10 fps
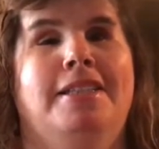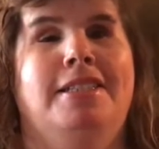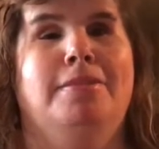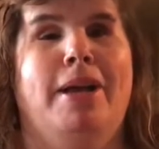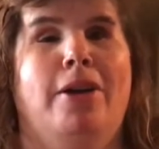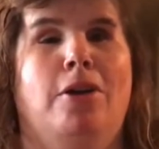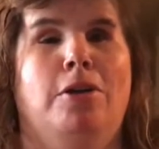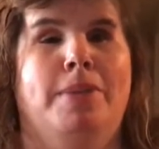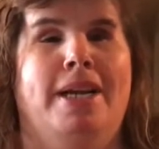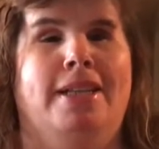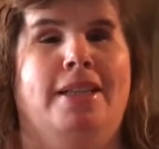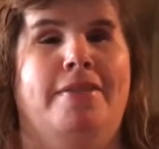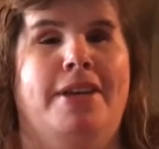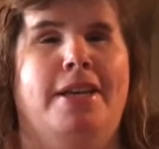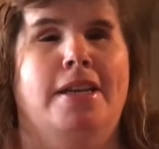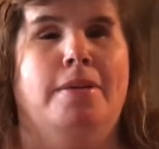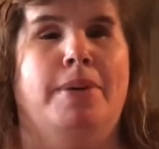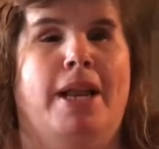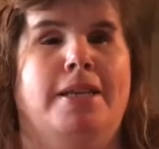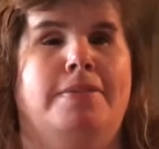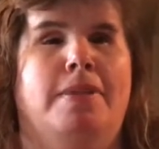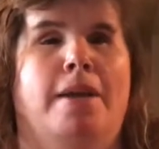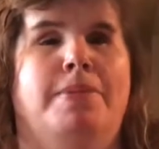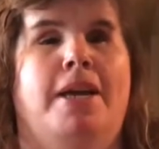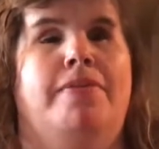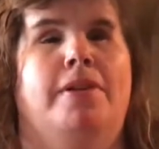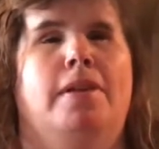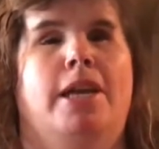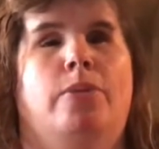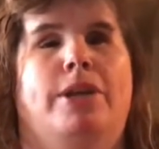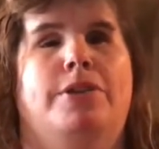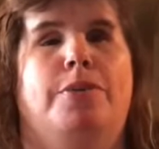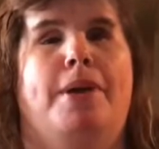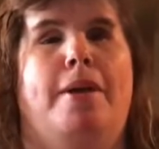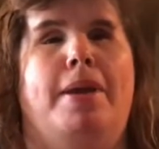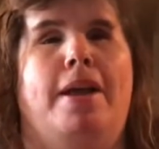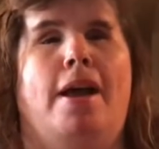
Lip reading: This is my home and I love it, but I'm definitely a winter baby.